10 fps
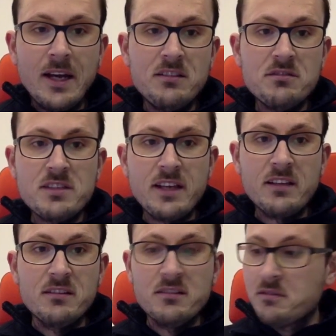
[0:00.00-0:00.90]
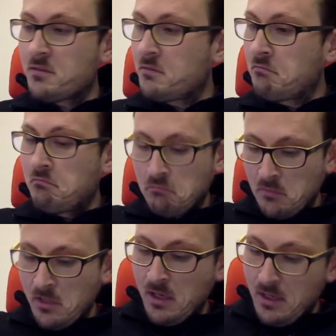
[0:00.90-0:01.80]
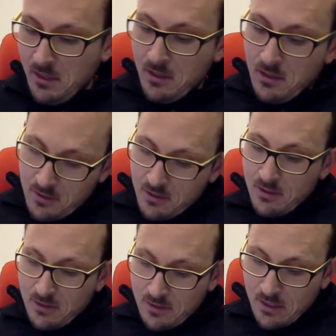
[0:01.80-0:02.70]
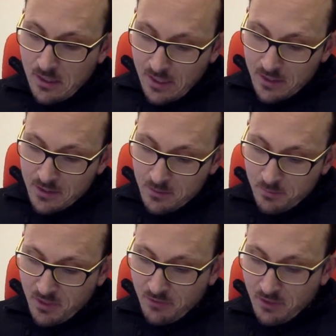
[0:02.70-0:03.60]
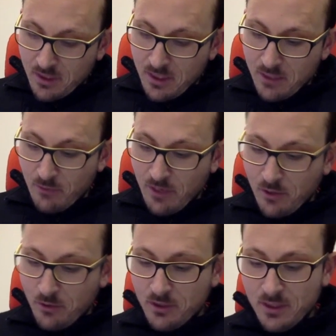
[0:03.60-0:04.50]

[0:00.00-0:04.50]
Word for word: eight seconds. That's a bit of a clear record.